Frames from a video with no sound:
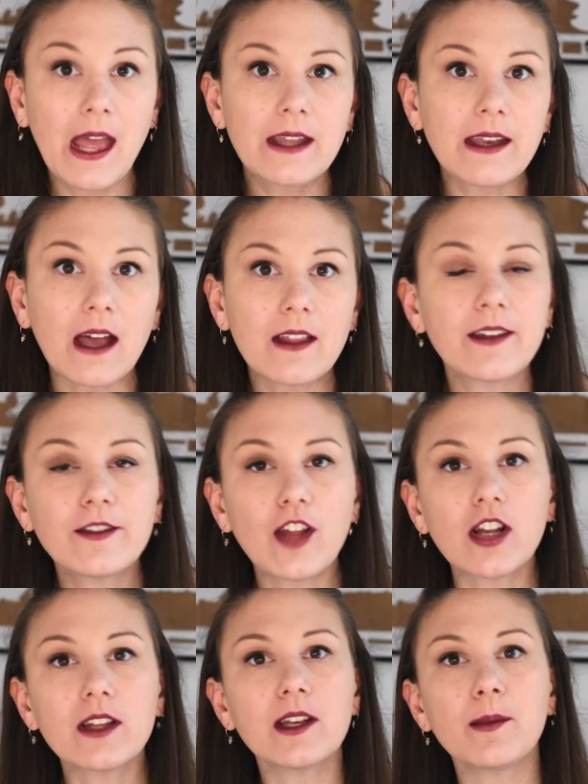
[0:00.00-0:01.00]
Now let's talk
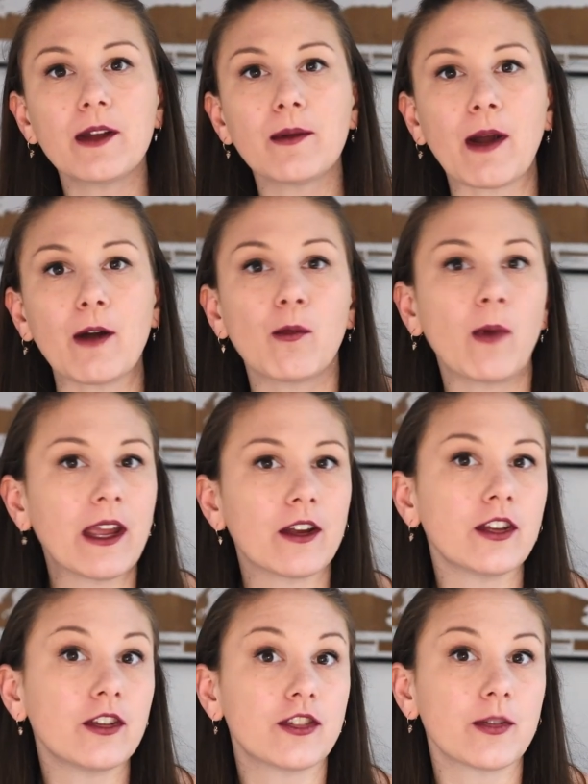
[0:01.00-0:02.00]
a little bit about where
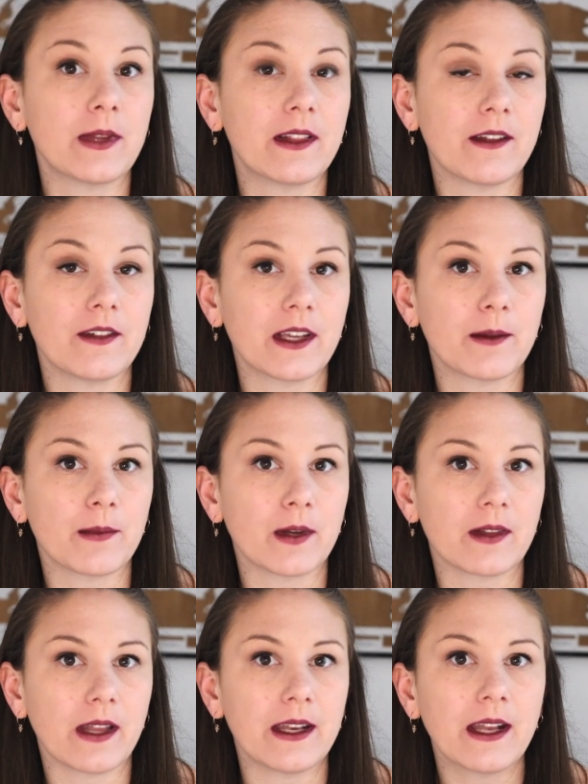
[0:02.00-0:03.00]
you should be living in
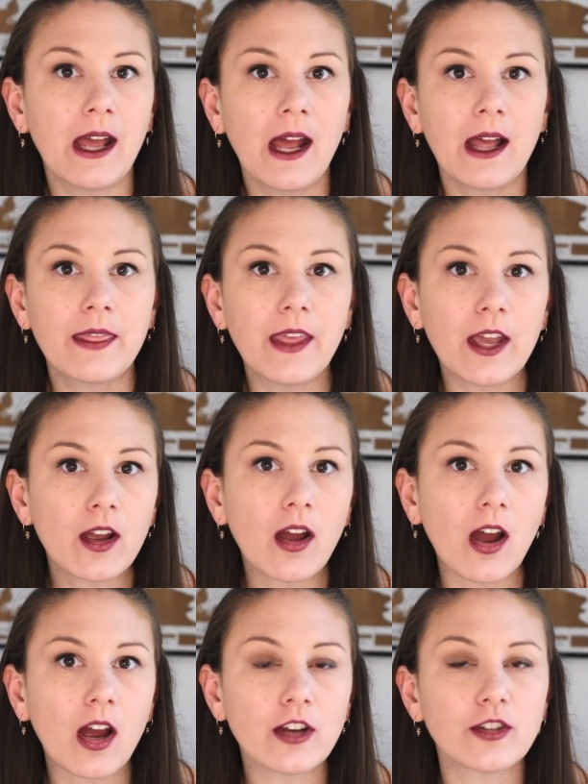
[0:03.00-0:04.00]
Berlin. There
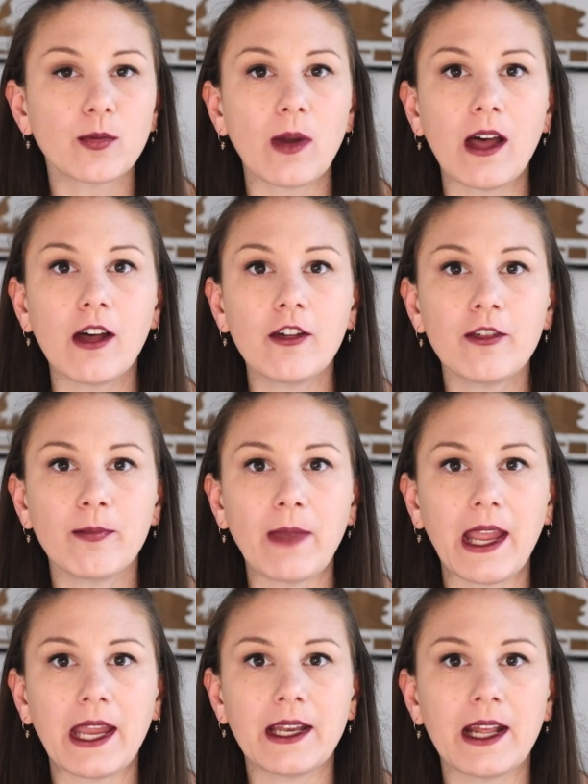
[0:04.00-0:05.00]
are 12
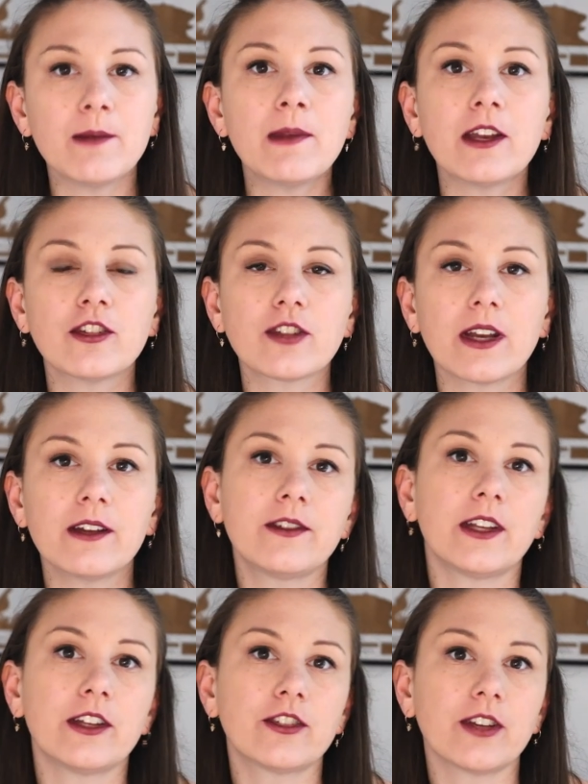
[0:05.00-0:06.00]
main administrative
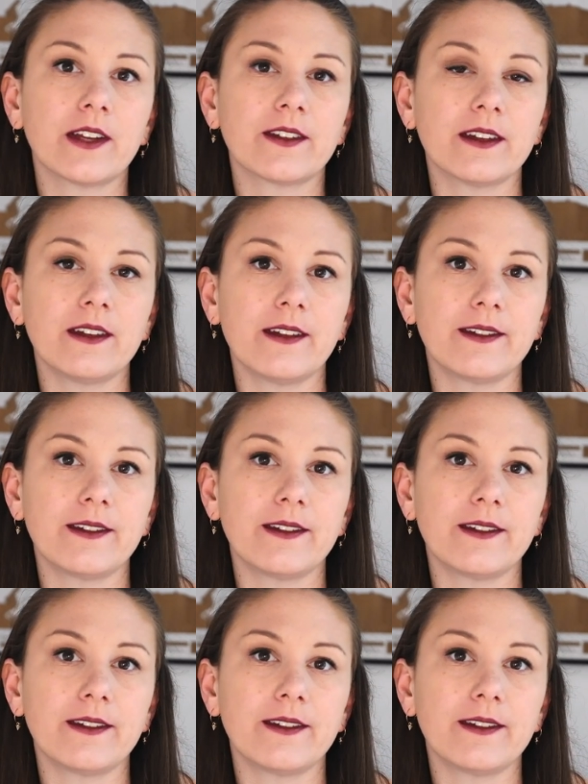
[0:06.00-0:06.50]
districts in the